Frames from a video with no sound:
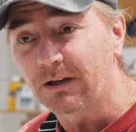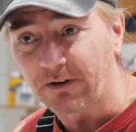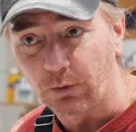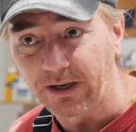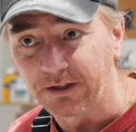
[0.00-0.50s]
bit of
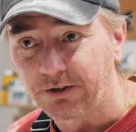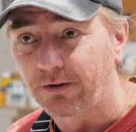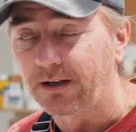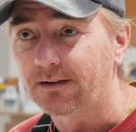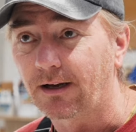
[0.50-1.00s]
a quick and
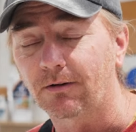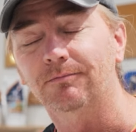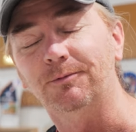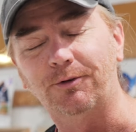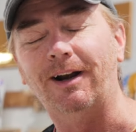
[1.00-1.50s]
dirty.
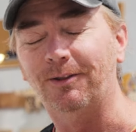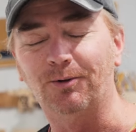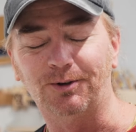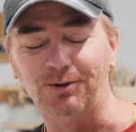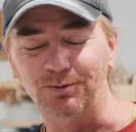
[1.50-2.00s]
Now, granted,
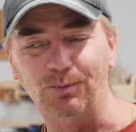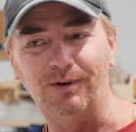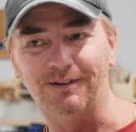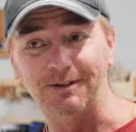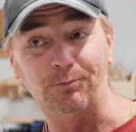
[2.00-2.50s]
those are two
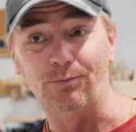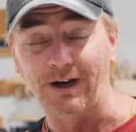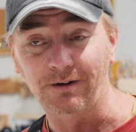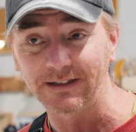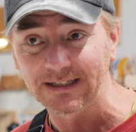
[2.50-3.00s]
words that
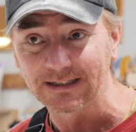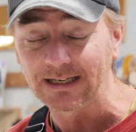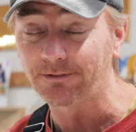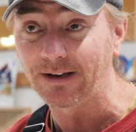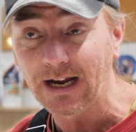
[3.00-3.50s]
rarely,
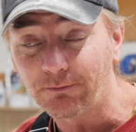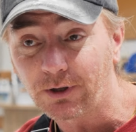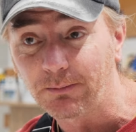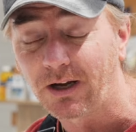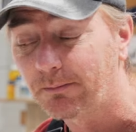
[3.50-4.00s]
if
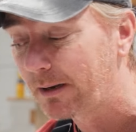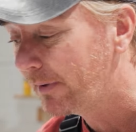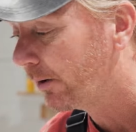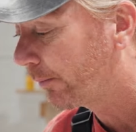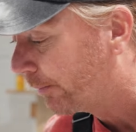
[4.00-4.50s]
ever, come out of my mouth,